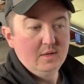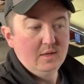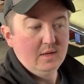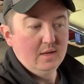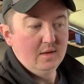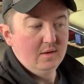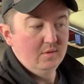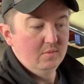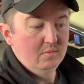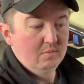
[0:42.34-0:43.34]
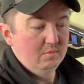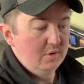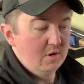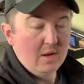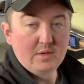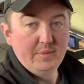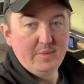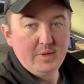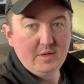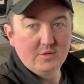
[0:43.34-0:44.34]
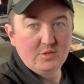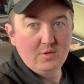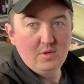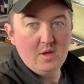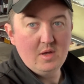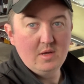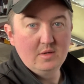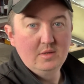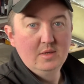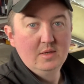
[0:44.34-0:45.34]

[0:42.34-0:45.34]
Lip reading: And how come they've been here so long?